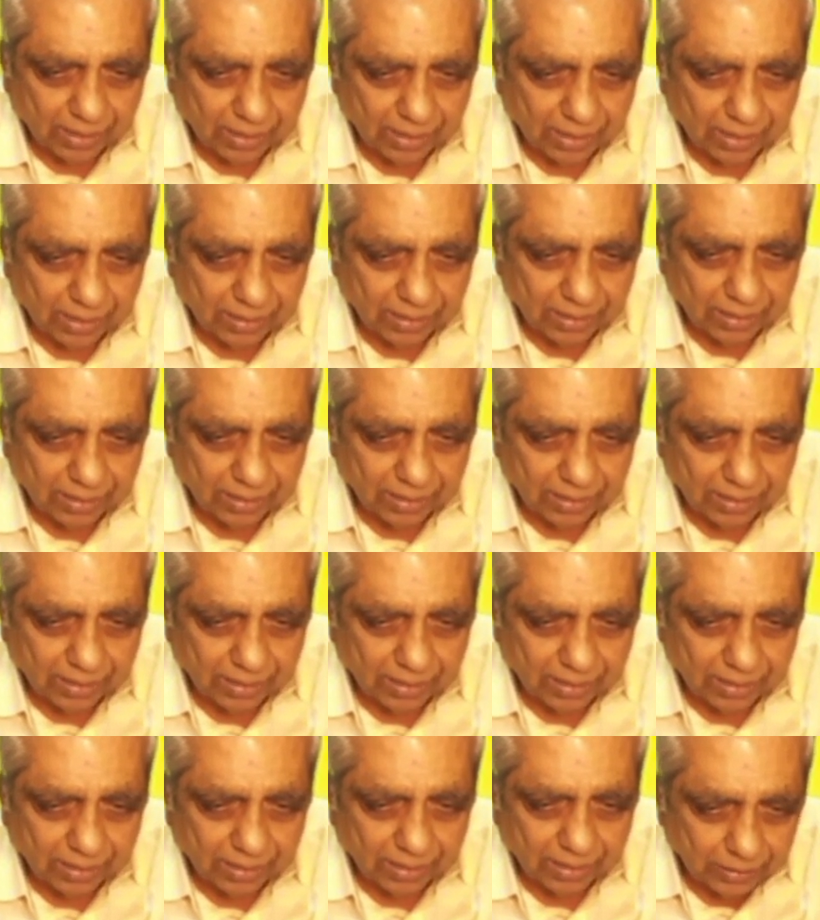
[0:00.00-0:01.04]
So
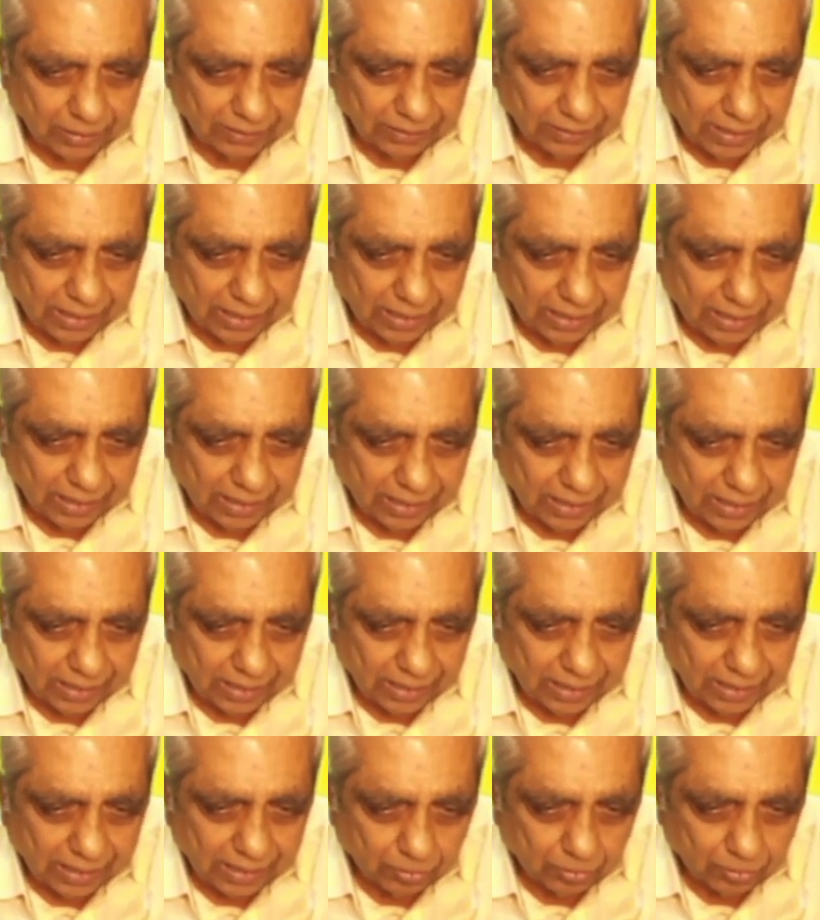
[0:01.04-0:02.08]
delta L upon L
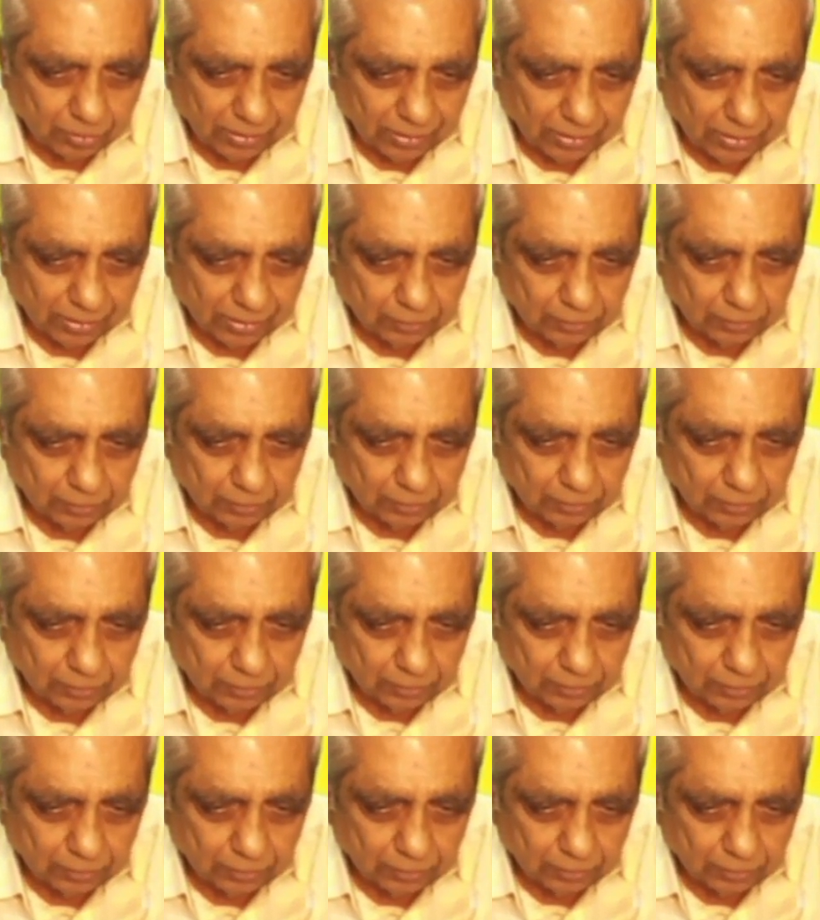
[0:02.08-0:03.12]
into 100
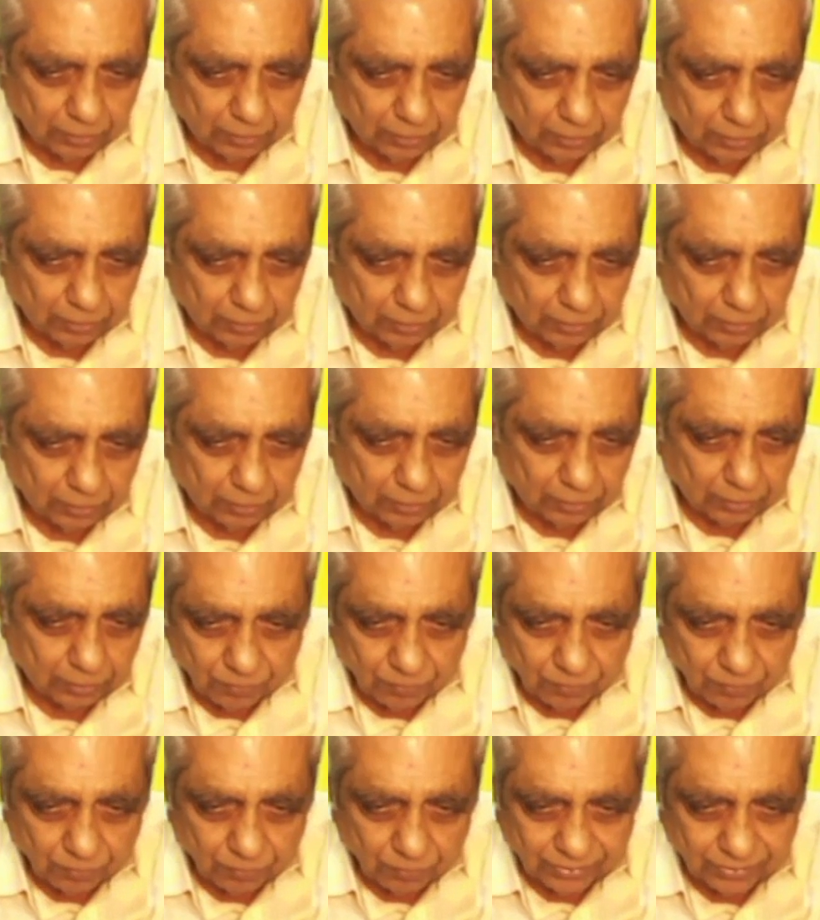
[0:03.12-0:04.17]
plus this is
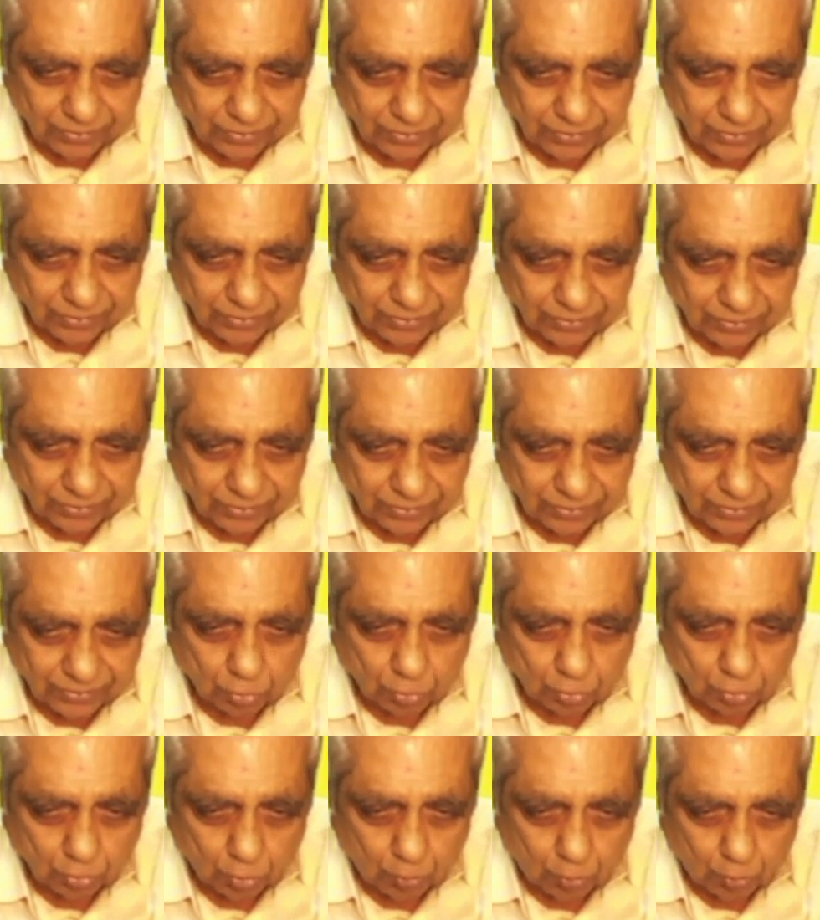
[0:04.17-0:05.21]
T square.
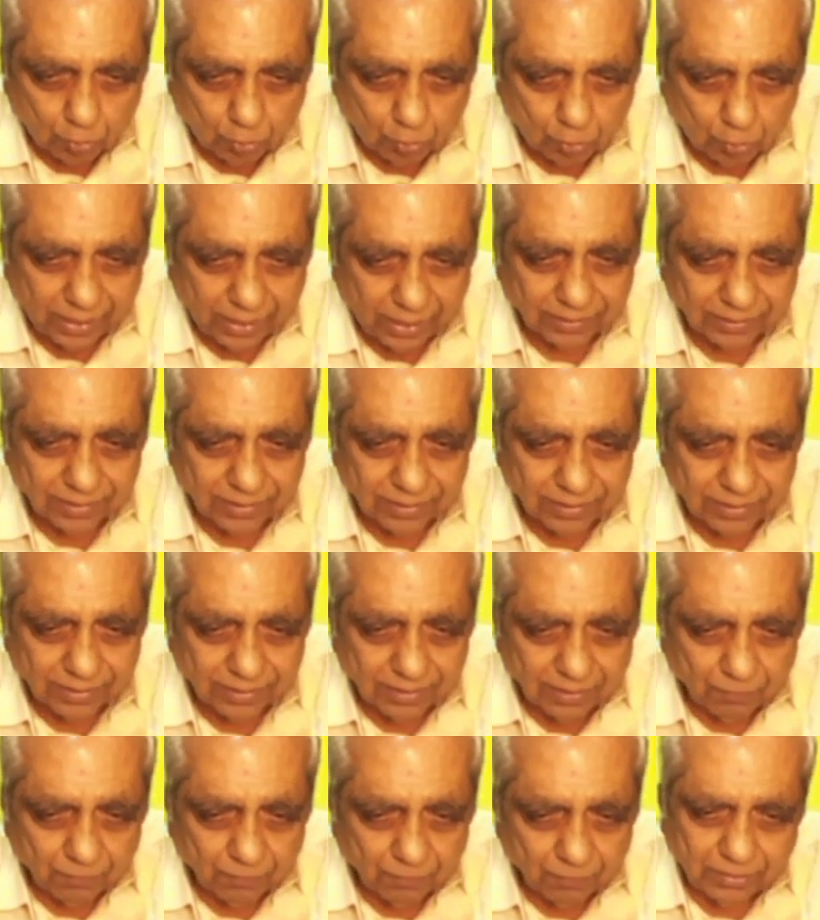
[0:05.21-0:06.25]
Even if
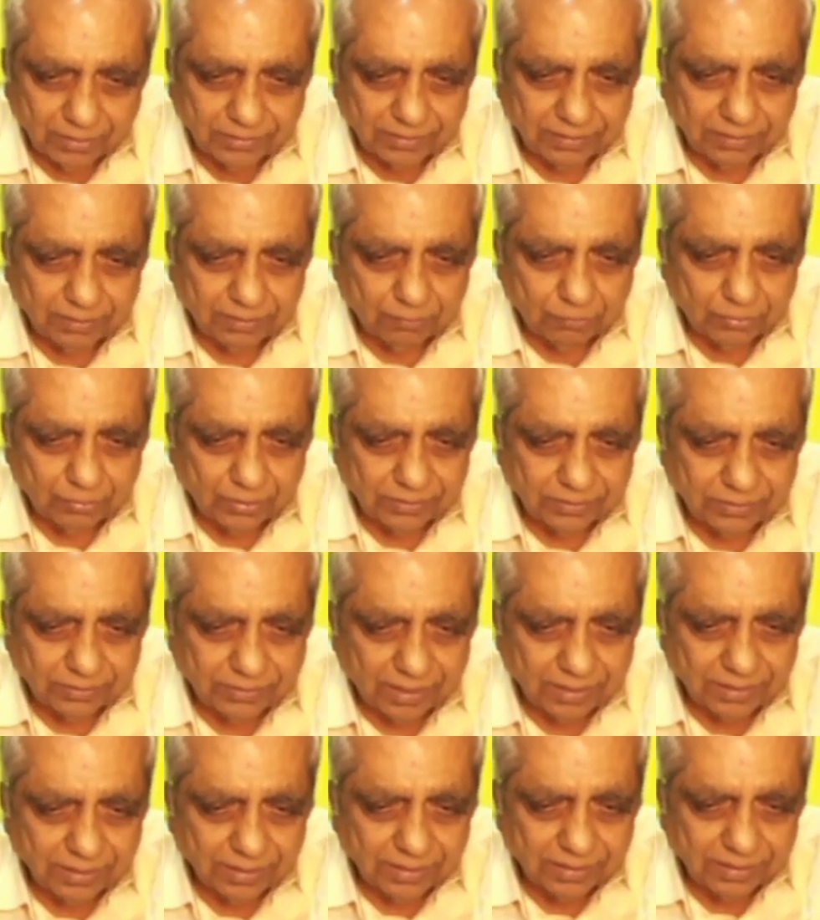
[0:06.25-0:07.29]
there is a division,
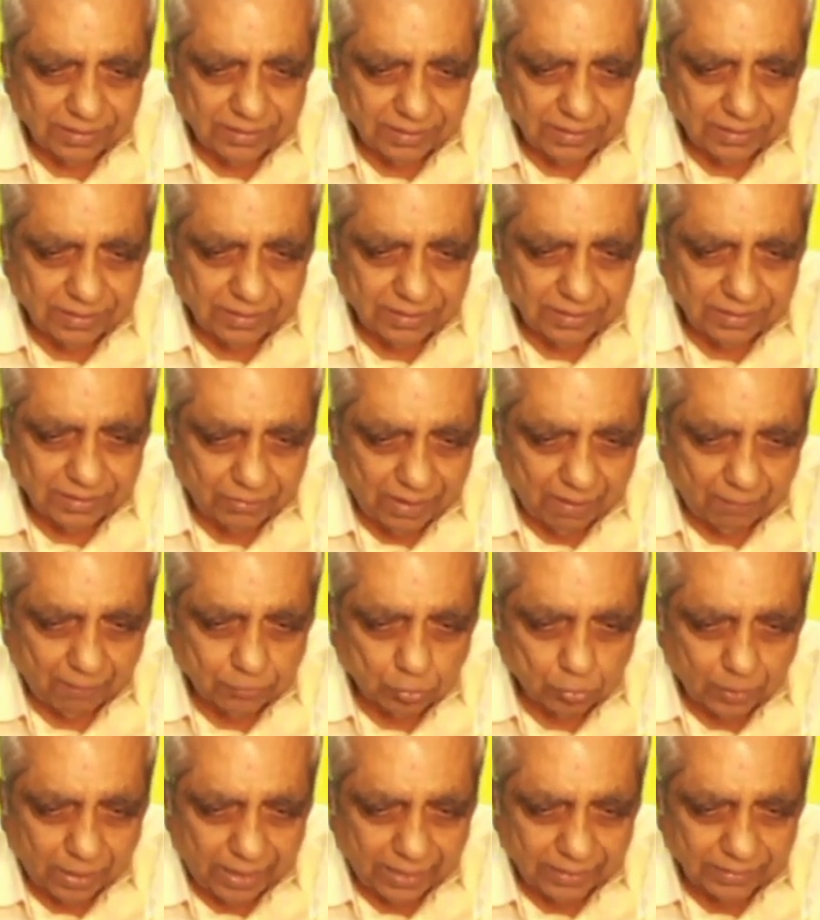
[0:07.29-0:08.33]
we have to
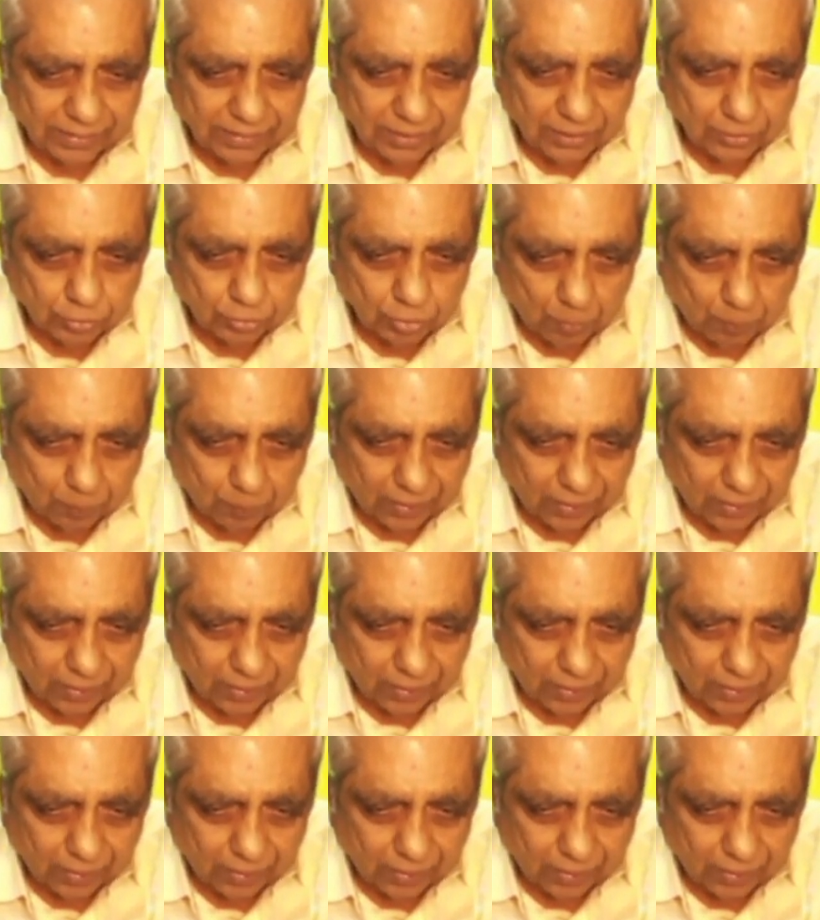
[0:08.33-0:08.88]
add. So plus